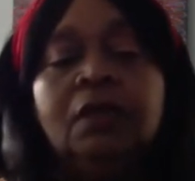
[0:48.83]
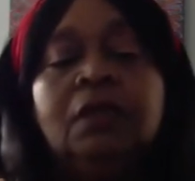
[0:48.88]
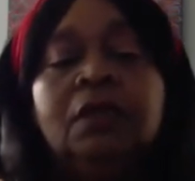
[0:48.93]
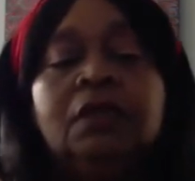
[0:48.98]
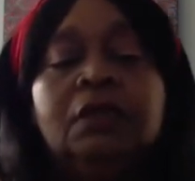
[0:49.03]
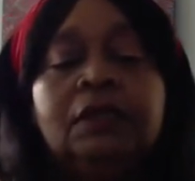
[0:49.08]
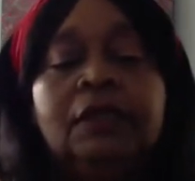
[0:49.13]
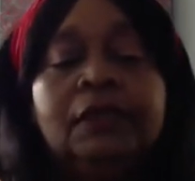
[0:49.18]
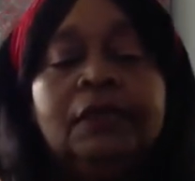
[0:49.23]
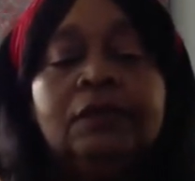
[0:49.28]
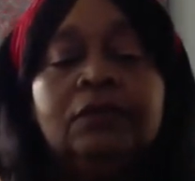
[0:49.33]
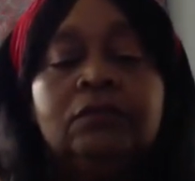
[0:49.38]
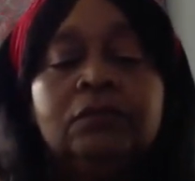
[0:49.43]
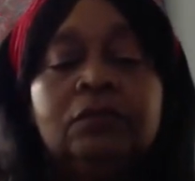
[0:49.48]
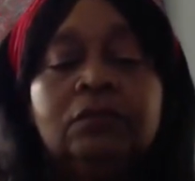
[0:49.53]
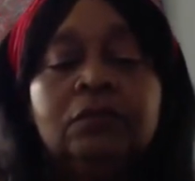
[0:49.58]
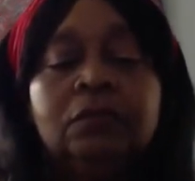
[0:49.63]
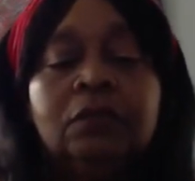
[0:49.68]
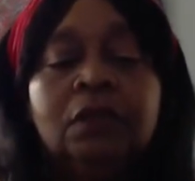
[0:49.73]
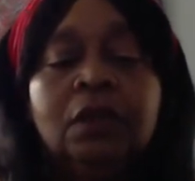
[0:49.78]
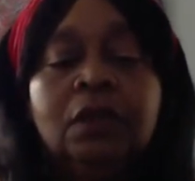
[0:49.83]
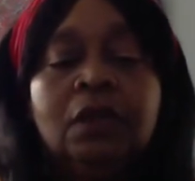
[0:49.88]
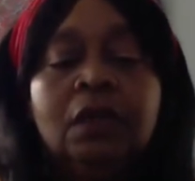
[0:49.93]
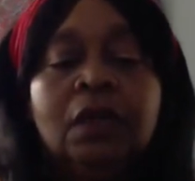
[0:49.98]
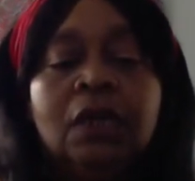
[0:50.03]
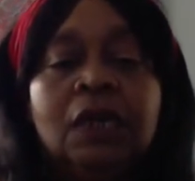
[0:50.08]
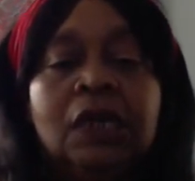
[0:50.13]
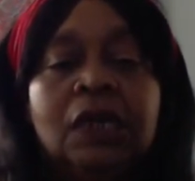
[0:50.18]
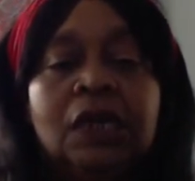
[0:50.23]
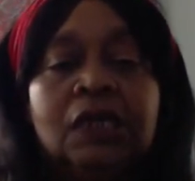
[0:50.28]
Now,
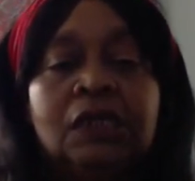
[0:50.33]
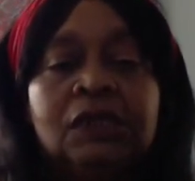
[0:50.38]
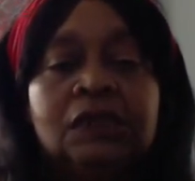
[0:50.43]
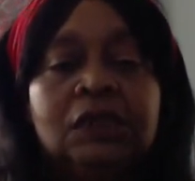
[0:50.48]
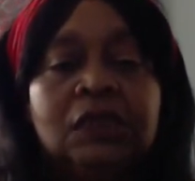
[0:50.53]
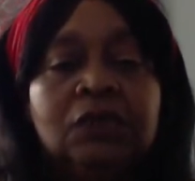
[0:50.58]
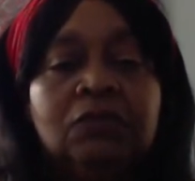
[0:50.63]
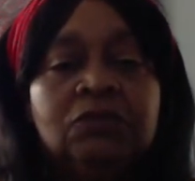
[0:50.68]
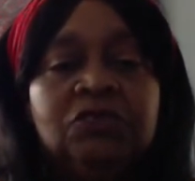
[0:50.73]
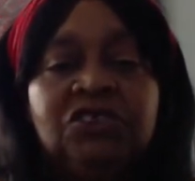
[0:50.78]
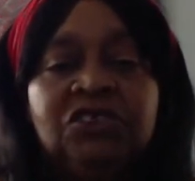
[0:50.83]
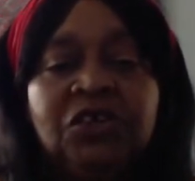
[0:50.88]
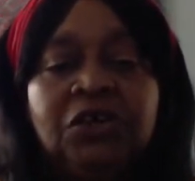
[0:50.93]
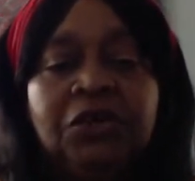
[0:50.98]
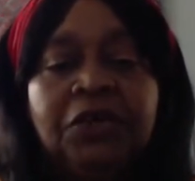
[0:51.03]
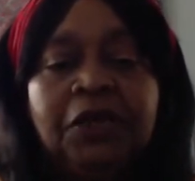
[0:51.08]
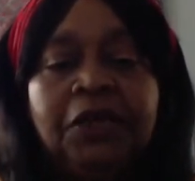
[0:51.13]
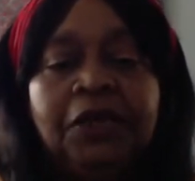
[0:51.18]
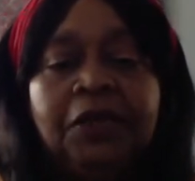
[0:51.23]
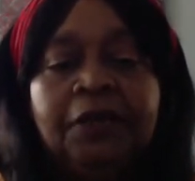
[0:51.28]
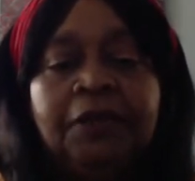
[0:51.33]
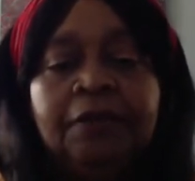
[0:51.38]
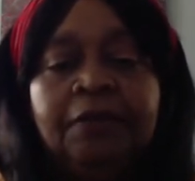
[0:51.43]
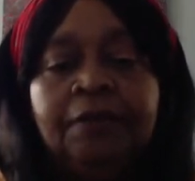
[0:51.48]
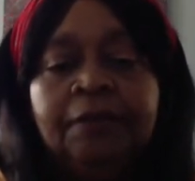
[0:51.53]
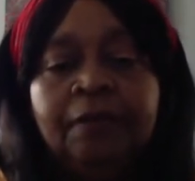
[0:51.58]
I got a sandwich again.